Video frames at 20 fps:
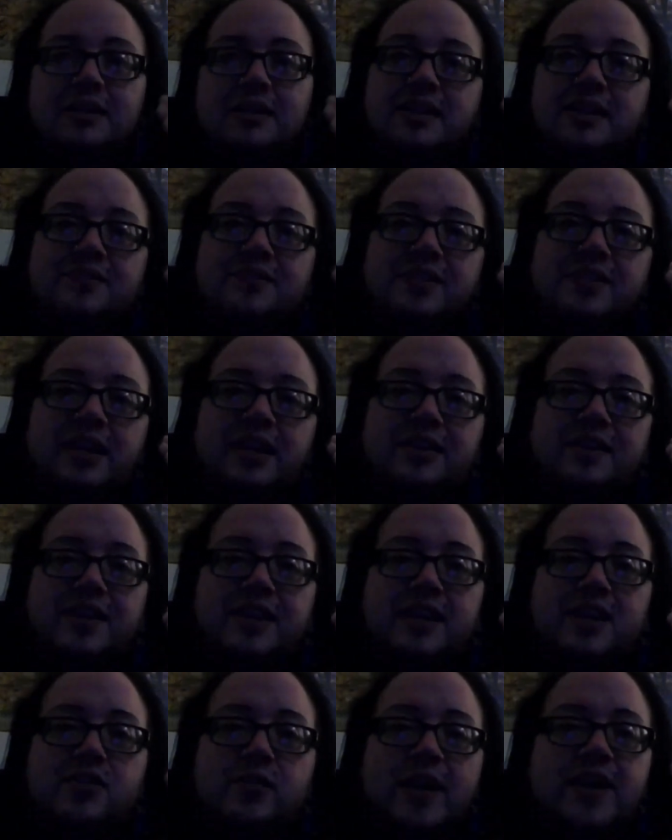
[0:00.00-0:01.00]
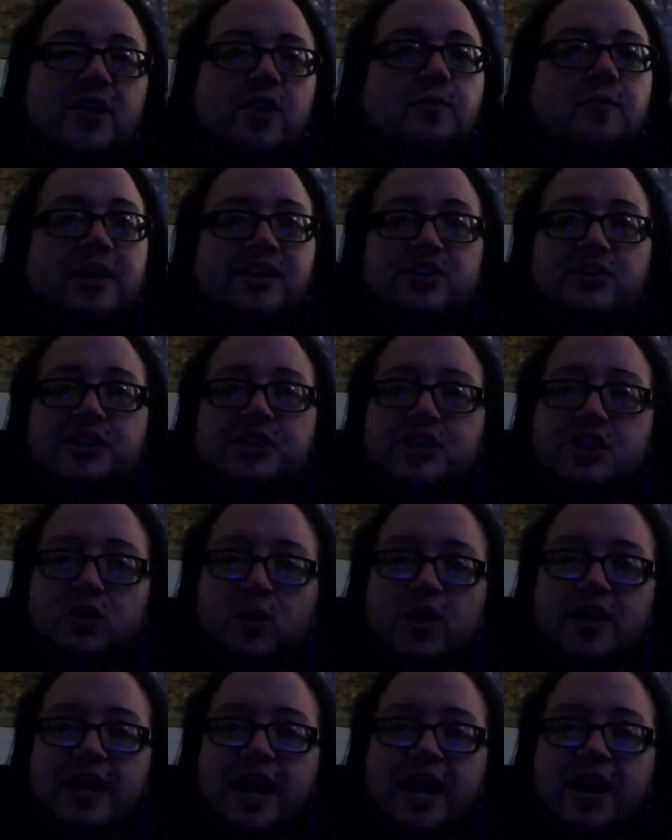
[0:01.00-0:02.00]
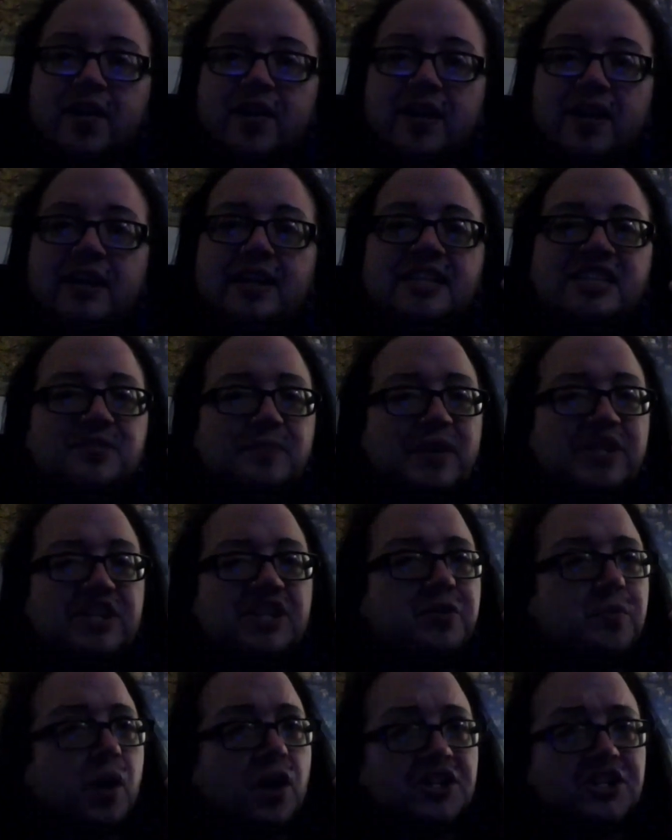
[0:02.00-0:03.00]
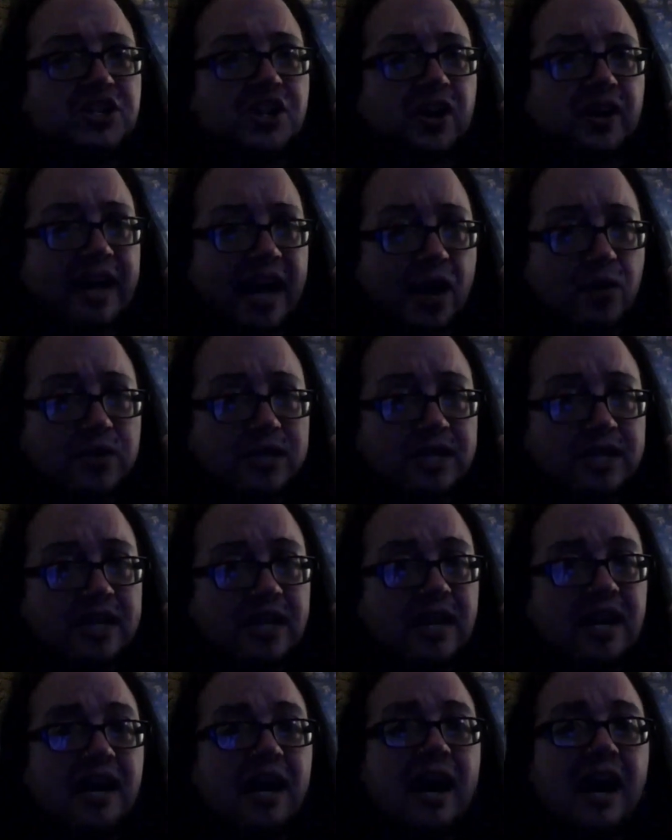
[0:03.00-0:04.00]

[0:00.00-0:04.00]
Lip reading: live in the greater Metro Detroit area, especially Washtenaw County,